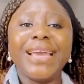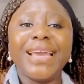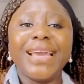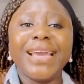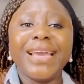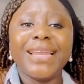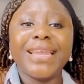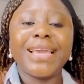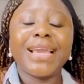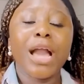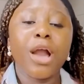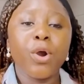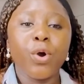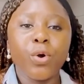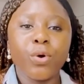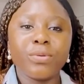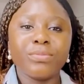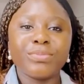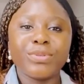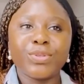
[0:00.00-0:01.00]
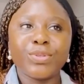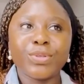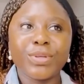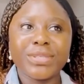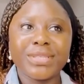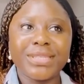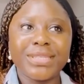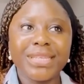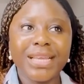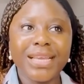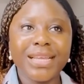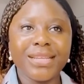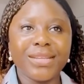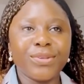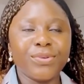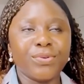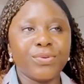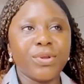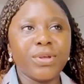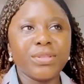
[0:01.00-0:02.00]
They can sustain,
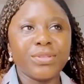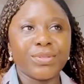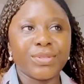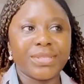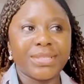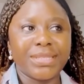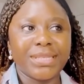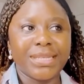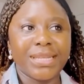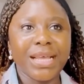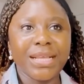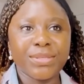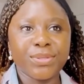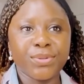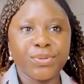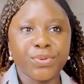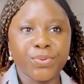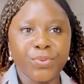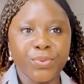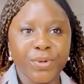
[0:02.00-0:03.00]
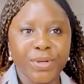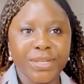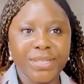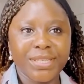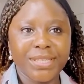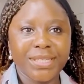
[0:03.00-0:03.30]
no, not sustain, that's not the word.